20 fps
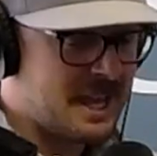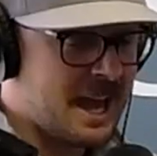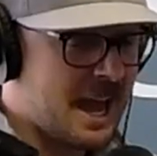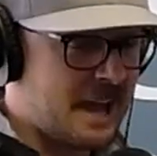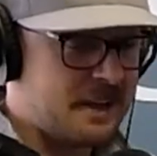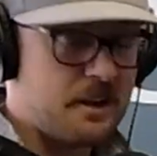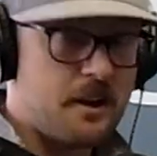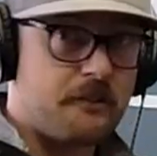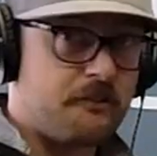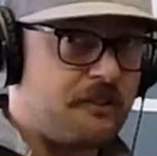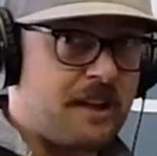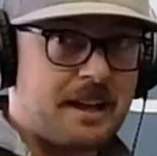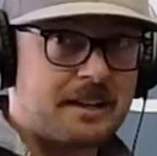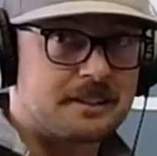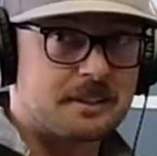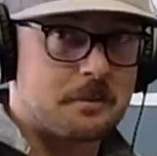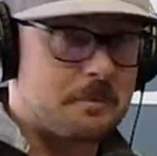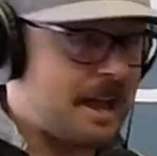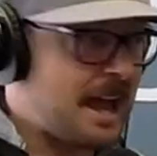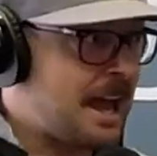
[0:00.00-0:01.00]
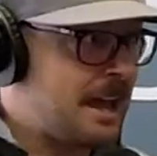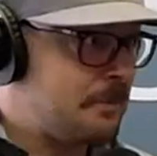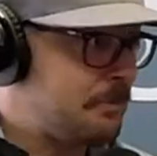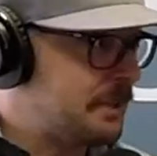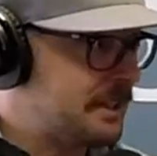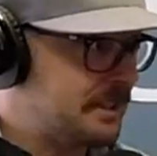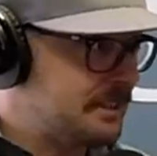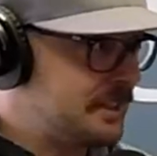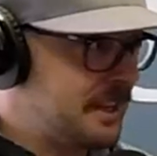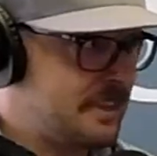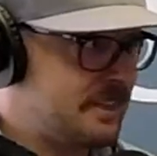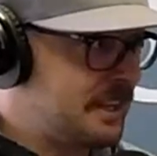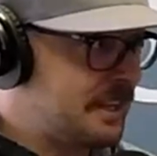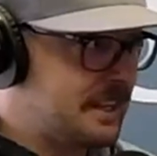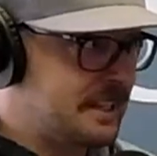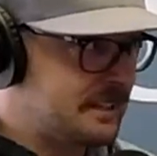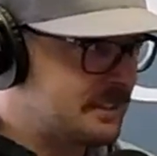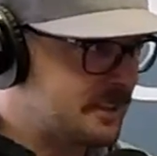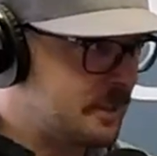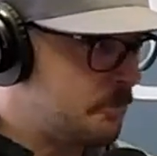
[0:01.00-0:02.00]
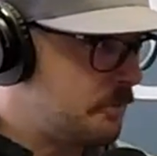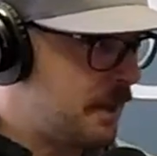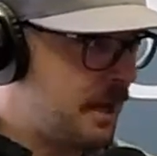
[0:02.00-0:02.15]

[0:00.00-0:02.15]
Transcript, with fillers: I know fans are mad because they think it's some